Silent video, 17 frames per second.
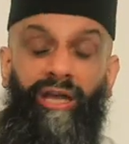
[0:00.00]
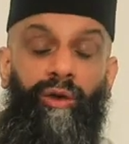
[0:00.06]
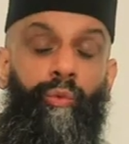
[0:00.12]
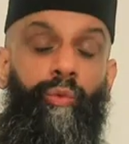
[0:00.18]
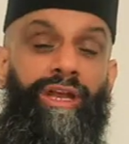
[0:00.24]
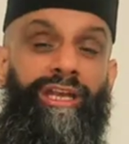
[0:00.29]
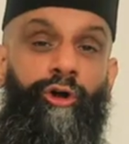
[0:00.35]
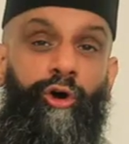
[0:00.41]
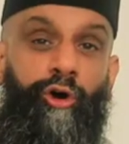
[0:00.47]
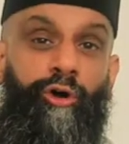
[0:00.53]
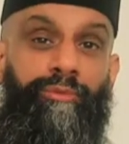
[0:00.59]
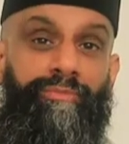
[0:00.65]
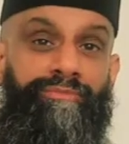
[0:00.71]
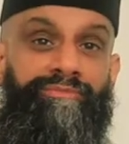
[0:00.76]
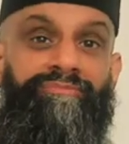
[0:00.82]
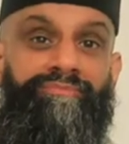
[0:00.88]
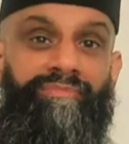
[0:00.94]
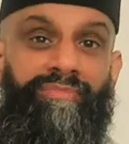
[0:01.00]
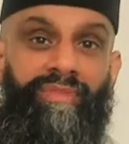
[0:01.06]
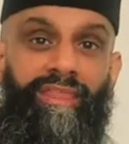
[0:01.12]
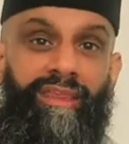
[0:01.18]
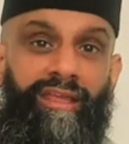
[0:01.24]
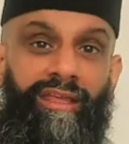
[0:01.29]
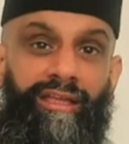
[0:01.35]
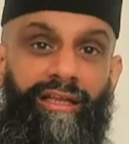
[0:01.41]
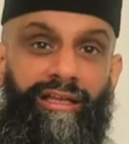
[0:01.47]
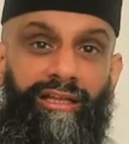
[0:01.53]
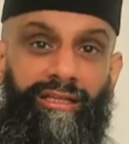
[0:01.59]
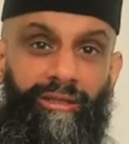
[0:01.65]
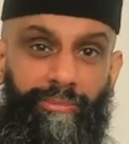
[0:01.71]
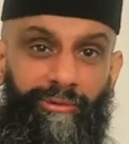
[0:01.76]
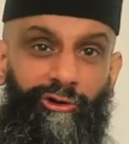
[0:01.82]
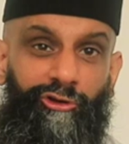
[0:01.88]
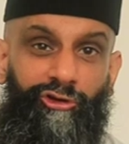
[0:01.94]
Winor.
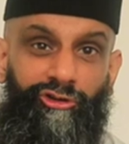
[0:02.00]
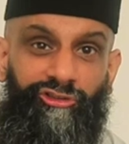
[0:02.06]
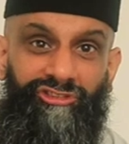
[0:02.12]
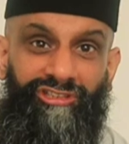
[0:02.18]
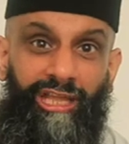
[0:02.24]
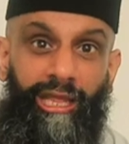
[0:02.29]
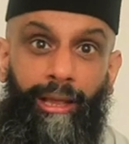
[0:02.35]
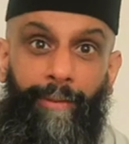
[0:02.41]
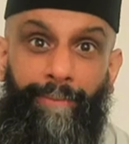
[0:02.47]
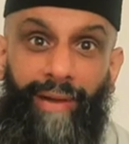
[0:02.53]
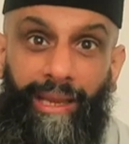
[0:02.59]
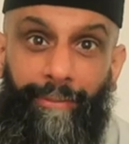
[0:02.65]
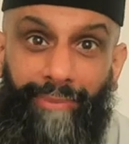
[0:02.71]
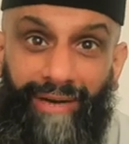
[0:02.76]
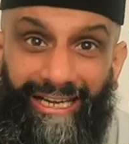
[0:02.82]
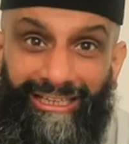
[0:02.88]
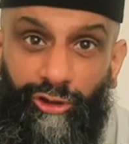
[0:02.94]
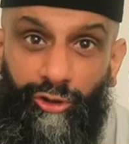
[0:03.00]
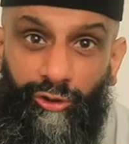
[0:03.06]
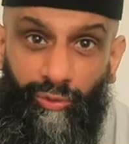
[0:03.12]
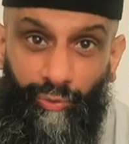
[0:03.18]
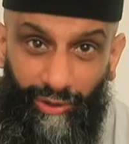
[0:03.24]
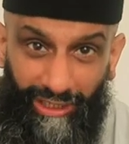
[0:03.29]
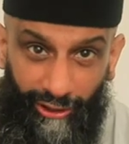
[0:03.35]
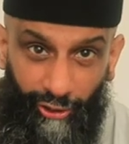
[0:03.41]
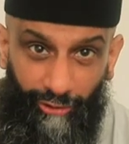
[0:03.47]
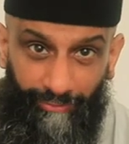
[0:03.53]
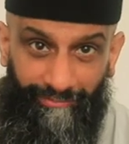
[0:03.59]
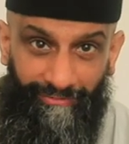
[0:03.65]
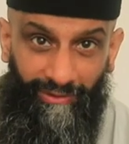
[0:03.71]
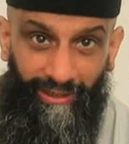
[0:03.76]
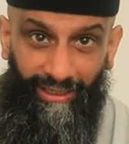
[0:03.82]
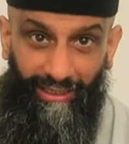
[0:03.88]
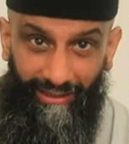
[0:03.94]
The product's by a brand called Winor.
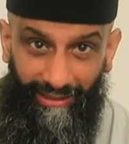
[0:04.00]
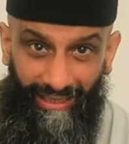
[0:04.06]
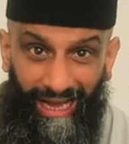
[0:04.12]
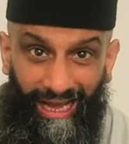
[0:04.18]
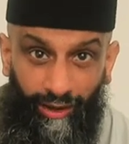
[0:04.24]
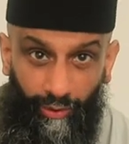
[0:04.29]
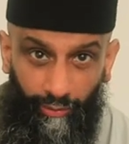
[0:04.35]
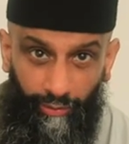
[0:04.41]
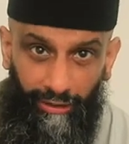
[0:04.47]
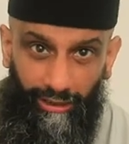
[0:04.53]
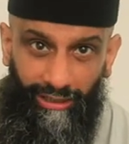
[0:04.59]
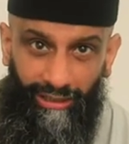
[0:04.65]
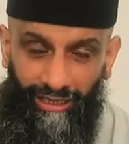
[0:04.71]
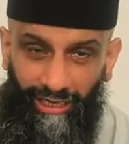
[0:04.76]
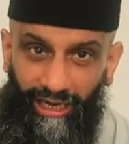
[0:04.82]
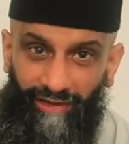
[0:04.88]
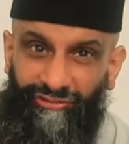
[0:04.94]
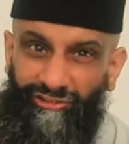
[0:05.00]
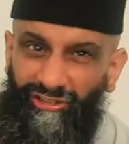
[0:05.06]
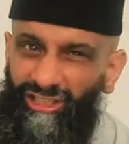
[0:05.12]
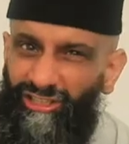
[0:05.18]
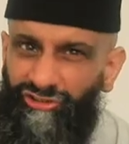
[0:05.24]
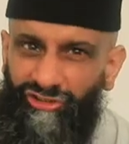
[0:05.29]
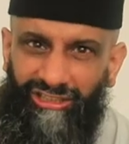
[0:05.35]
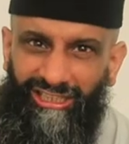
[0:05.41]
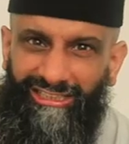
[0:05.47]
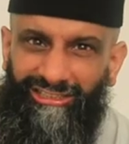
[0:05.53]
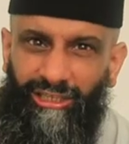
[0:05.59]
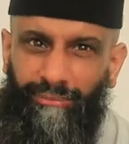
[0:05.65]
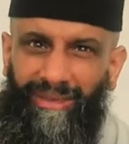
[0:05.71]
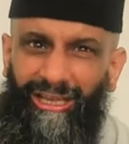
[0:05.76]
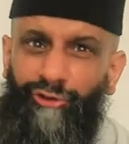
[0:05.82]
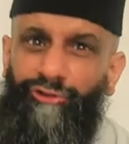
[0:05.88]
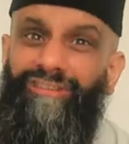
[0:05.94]
Now, I've searched a
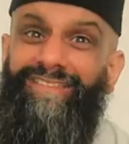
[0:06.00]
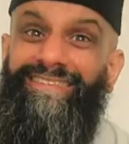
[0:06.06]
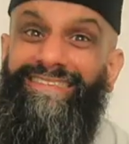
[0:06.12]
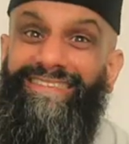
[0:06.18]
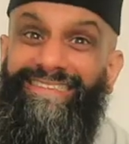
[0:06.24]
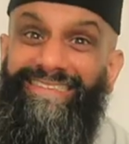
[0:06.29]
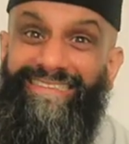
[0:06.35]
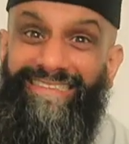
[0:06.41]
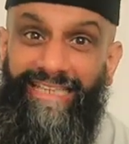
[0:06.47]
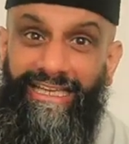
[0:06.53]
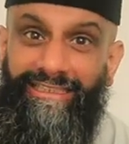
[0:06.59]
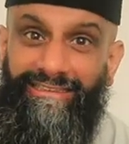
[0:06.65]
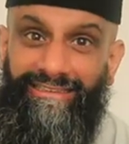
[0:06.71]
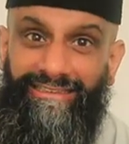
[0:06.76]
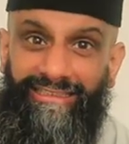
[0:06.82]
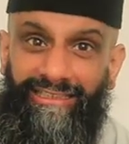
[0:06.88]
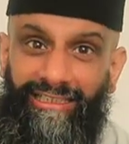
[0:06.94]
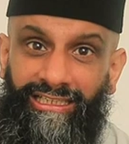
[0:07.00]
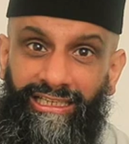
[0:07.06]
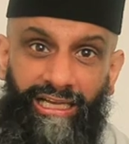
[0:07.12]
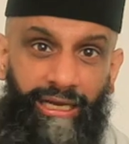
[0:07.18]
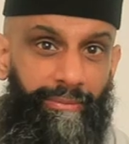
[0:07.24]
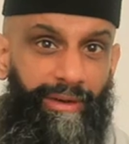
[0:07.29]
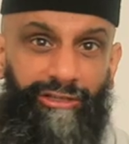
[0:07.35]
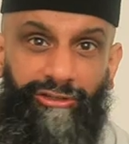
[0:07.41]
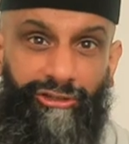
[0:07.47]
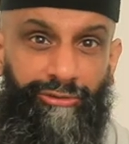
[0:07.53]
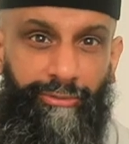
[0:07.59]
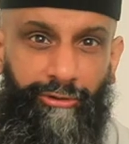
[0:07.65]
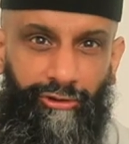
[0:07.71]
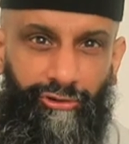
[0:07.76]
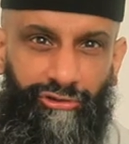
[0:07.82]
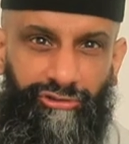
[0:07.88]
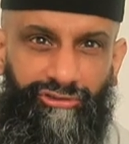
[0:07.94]
little bit on the internet about this
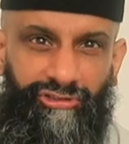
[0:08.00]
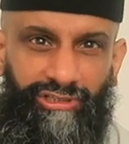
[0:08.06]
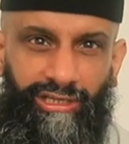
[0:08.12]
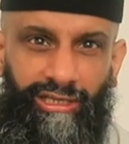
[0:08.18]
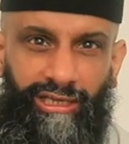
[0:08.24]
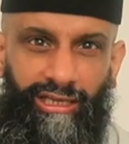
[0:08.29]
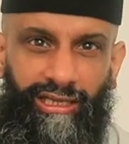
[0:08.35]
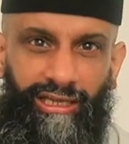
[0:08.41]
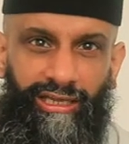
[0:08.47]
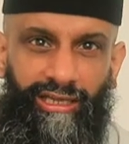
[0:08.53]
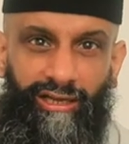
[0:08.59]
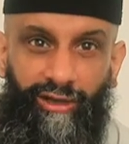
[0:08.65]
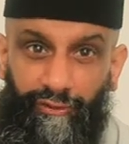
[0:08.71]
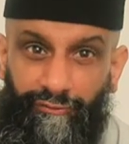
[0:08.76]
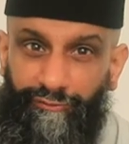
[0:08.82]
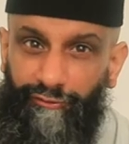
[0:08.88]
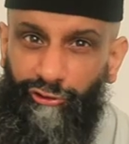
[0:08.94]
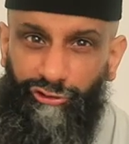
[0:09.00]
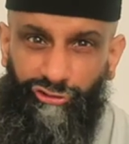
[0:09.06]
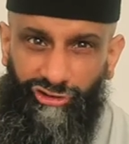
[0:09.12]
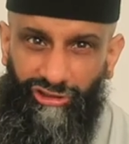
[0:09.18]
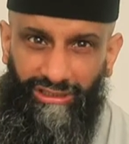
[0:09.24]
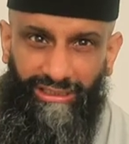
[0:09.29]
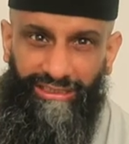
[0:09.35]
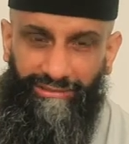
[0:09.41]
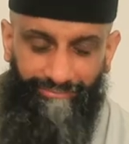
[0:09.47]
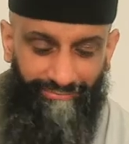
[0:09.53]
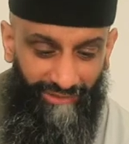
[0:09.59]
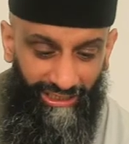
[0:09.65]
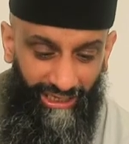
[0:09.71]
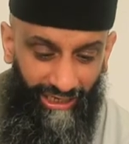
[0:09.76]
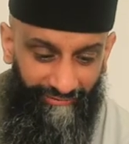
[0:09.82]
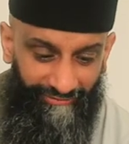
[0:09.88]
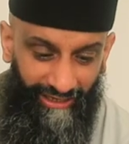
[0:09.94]
product. Unfortunately,
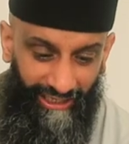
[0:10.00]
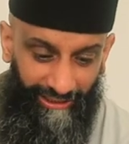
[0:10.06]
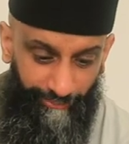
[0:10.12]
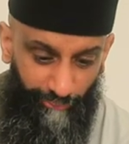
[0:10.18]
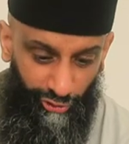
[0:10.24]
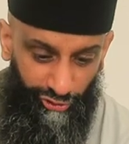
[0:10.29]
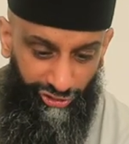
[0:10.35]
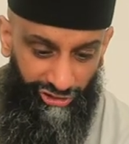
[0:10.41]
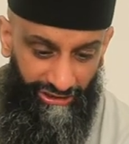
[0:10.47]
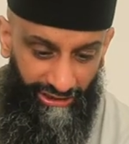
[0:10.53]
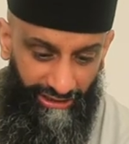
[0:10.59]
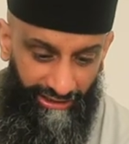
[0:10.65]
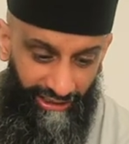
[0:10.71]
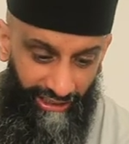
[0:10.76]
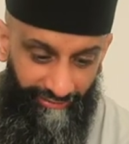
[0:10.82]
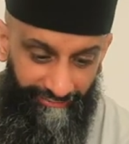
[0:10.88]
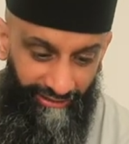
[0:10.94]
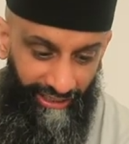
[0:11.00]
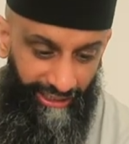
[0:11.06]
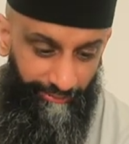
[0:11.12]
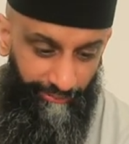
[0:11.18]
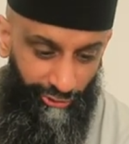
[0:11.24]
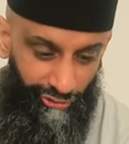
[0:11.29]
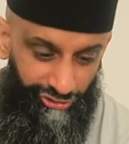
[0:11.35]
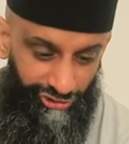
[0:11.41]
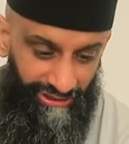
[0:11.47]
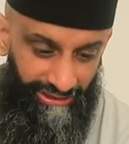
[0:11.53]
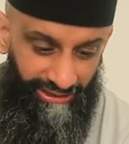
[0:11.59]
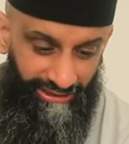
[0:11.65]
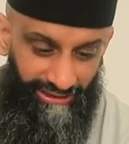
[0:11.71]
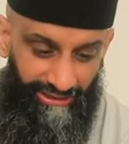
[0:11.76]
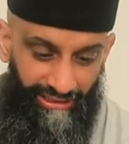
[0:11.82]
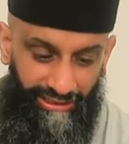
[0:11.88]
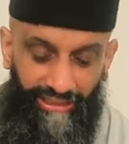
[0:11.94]
can't find much, can't find much.
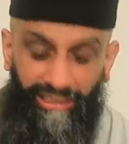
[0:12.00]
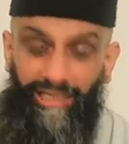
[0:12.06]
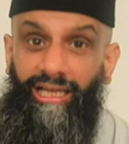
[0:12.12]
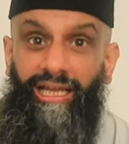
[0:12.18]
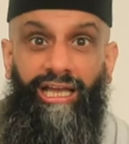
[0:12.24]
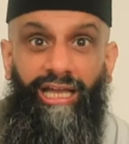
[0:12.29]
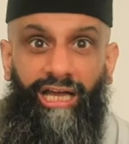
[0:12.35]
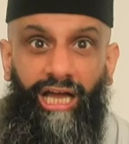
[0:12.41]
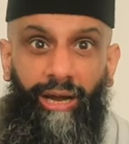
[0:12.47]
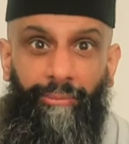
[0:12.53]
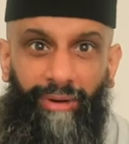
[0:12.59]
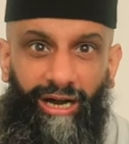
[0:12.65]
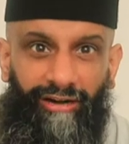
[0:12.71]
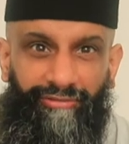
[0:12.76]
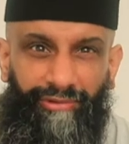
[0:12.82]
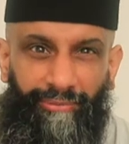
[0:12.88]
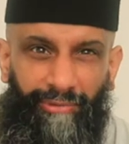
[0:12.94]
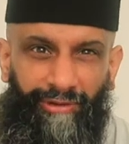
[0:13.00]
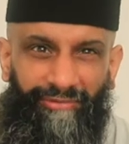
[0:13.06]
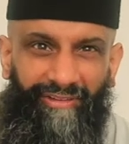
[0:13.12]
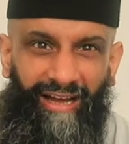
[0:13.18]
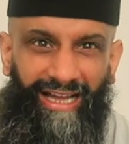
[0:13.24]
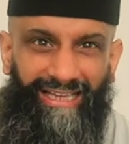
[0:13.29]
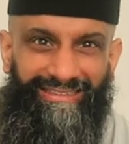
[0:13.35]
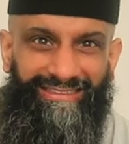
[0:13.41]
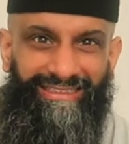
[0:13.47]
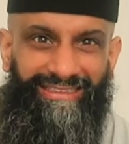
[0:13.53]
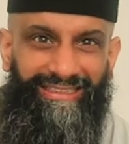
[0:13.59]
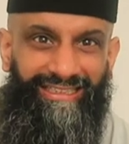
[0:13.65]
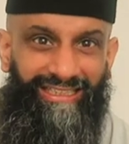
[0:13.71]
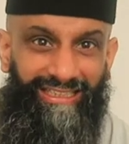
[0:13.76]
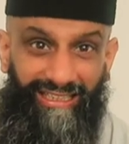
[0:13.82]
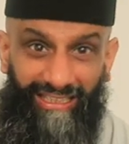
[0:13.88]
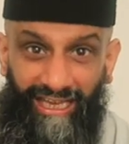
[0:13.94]
Apart from the fact
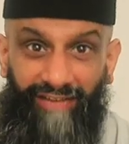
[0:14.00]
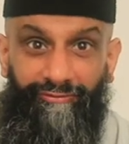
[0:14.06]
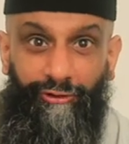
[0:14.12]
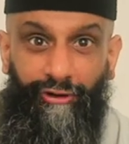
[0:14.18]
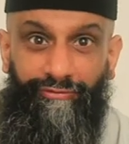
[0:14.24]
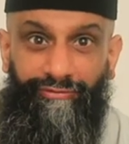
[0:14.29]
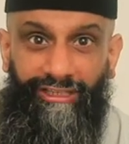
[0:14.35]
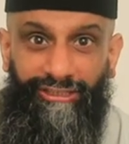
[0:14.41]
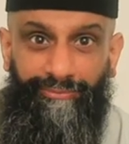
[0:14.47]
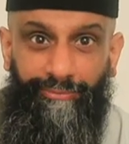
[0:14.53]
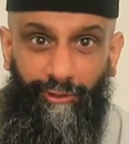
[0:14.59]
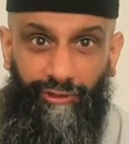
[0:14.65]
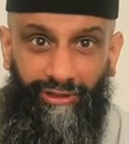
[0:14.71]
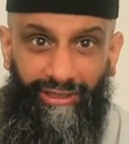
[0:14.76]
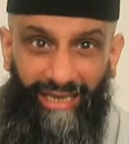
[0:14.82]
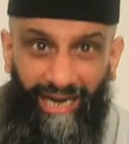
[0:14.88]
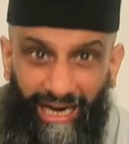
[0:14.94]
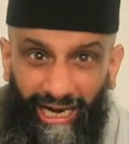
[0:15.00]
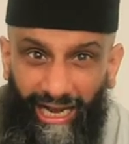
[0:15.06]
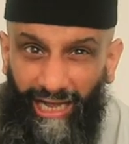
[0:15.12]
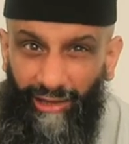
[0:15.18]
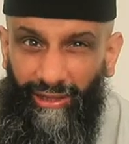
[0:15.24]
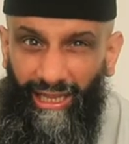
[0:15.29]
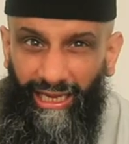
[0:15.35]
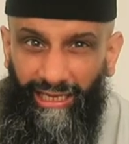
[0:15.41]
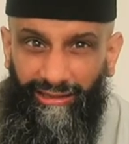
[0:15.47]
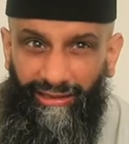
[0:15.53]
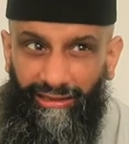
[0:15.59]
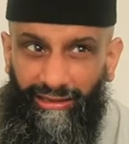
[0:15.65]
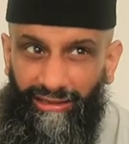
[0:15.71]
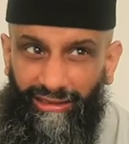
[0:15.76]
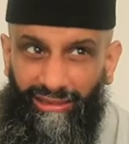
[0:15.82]
they have got Facebook, they are out there,